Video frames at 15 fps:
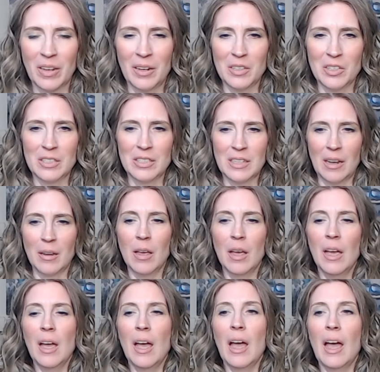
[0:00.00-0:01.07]
I should say.
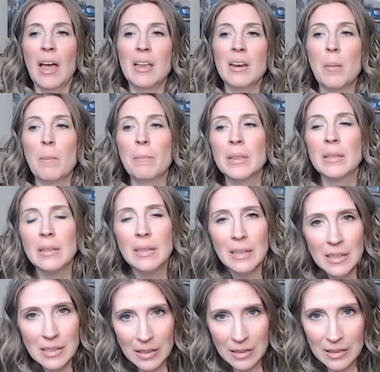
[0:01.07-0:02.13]
And
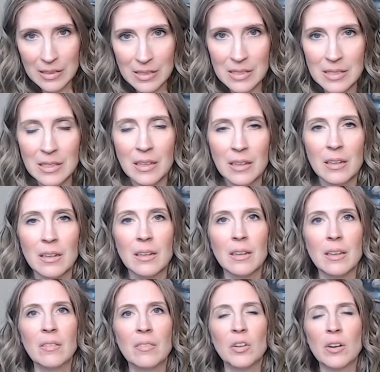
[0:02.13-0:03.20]
please,
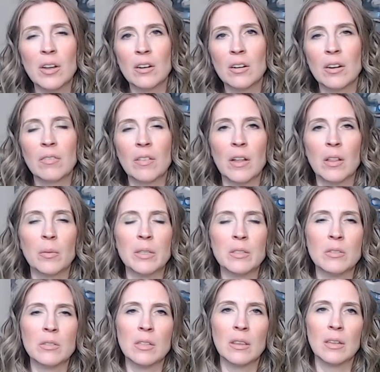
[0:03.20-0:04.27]
if you're not already following
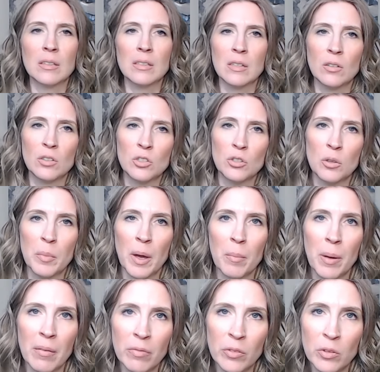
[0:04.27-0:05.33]
Susan Thixton on Truth
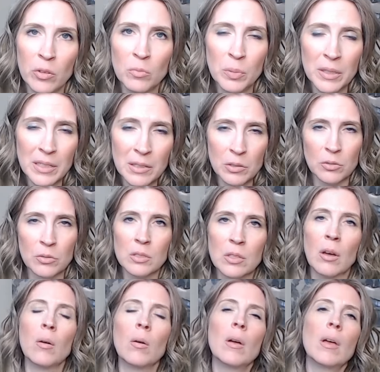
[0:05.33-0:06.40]
About Pet Food, please do
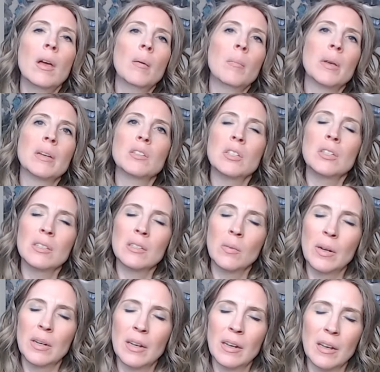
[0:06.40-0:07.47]
so because she is
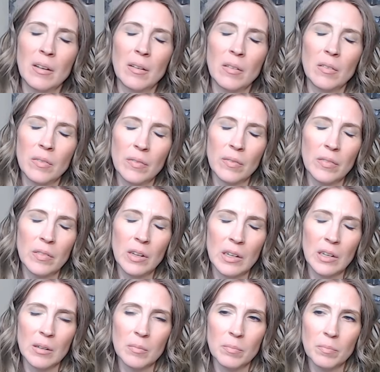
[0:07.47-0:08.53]
going to have
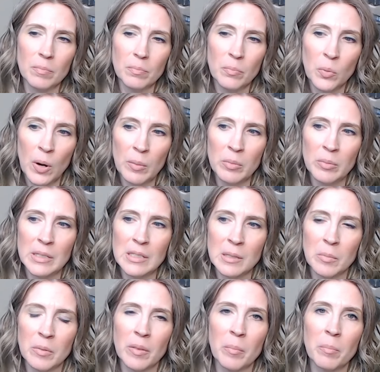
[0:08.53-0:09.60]
um, probably
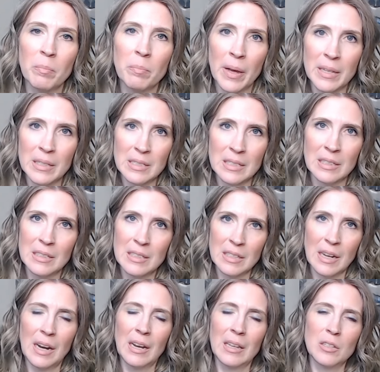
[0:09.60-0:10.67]
some of the best
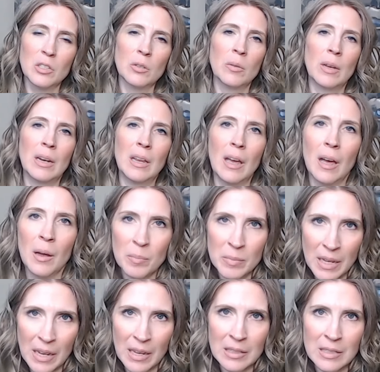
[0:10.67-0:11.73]
insight into any
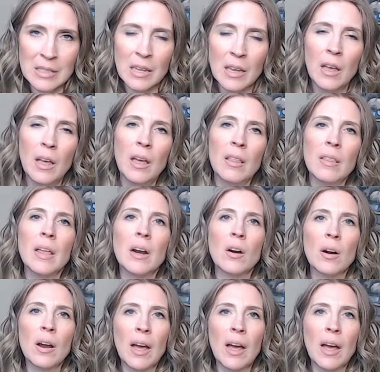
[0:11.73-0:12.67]
updates that are